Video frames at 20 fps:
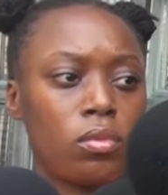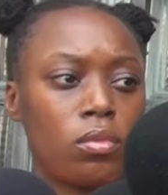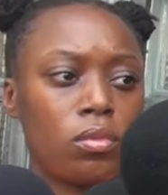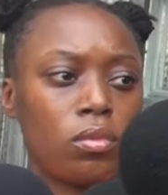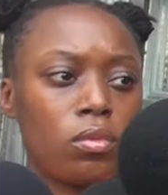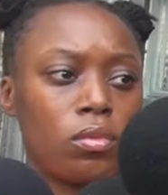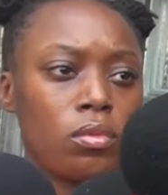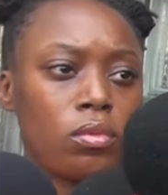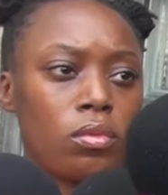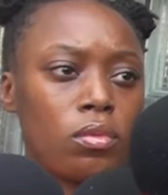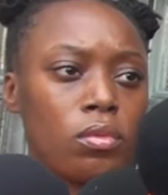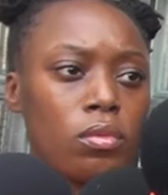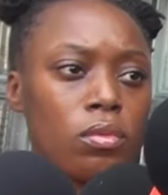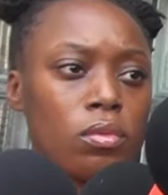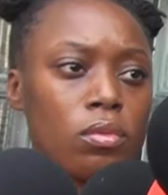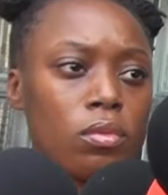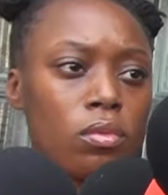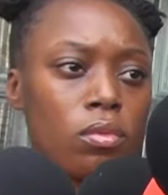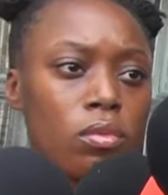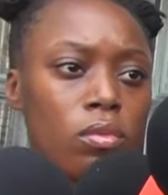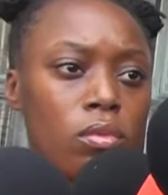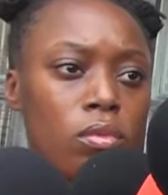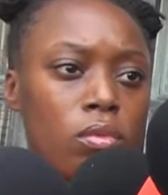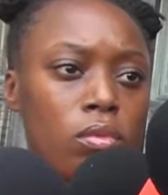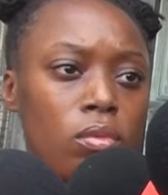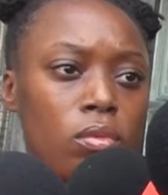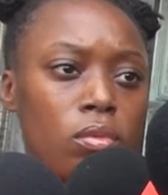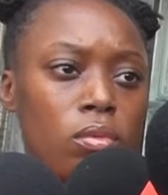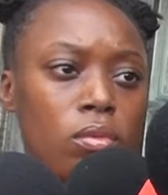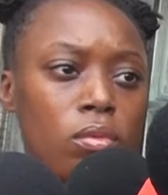
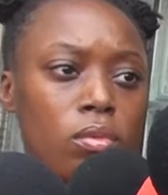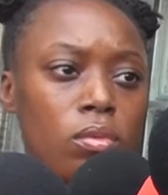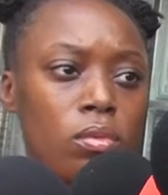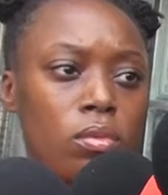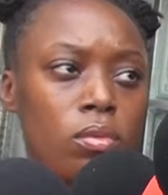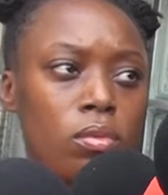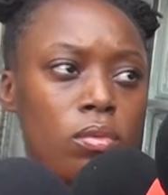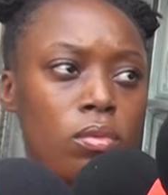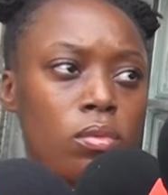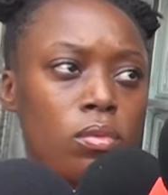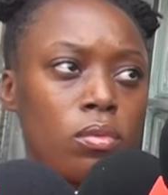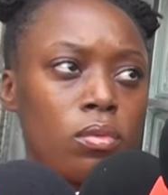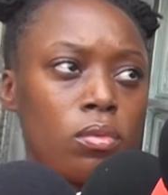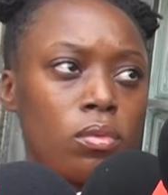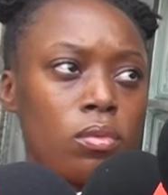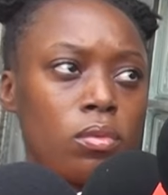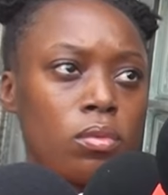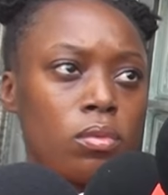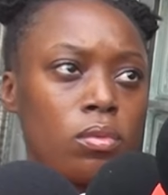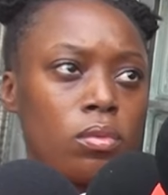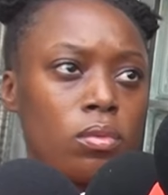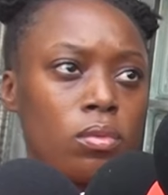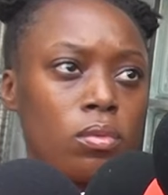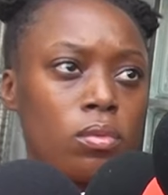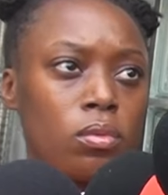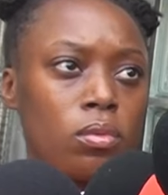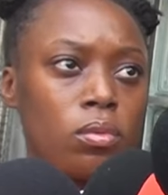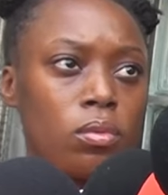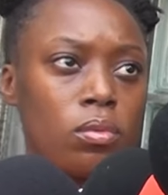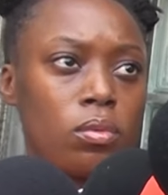
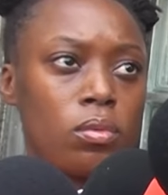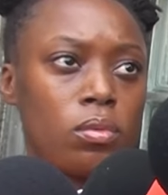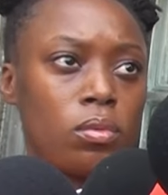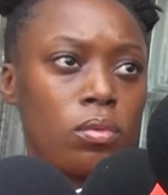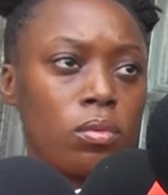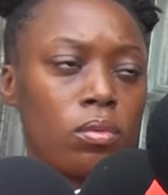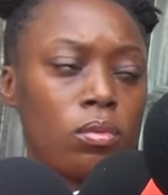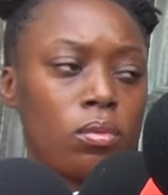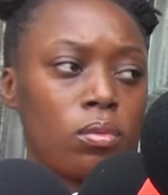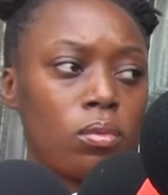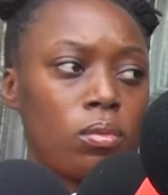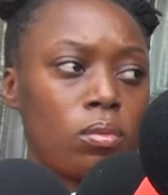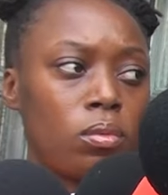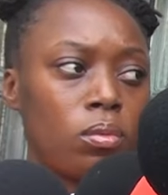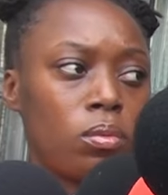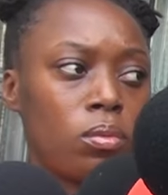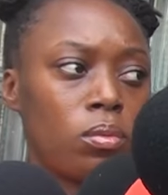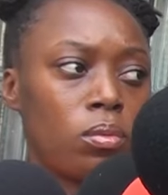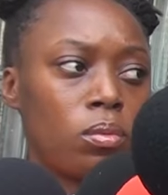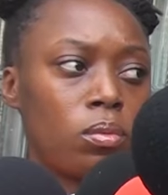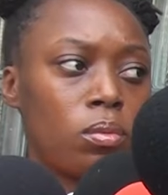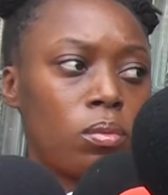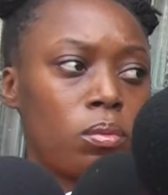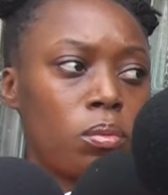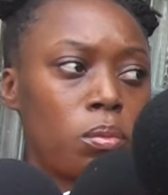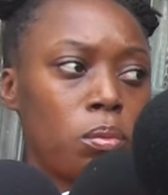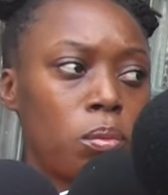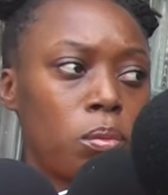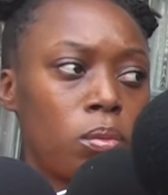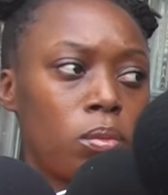
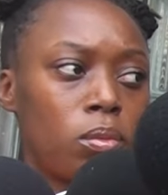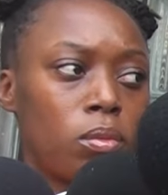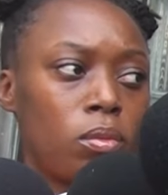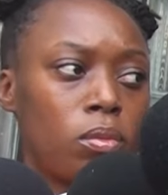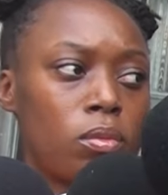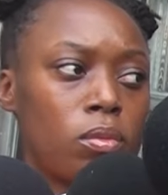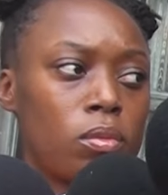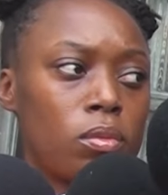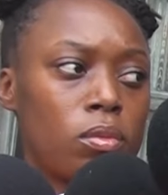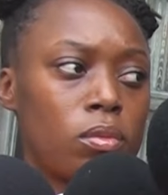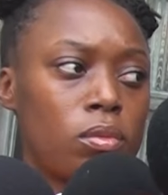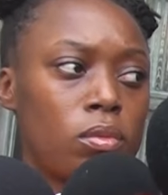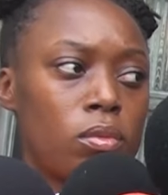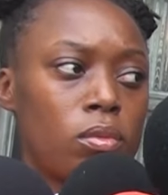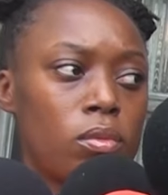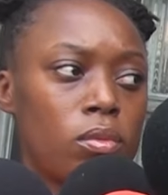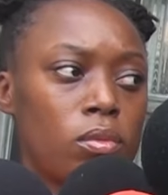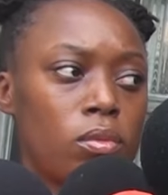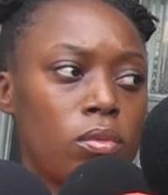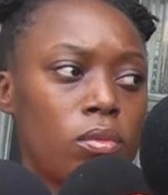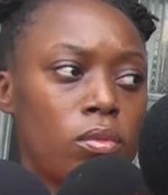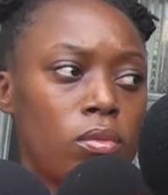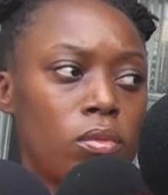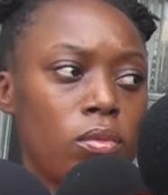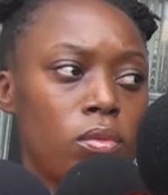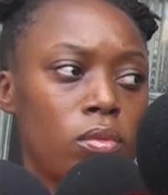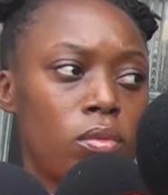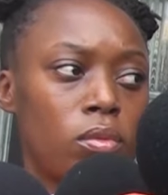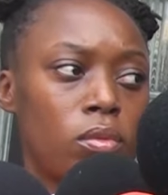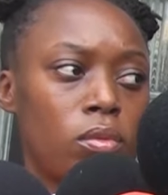
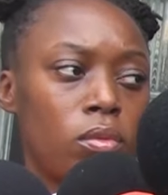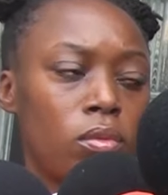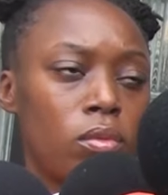The person shown says nothing.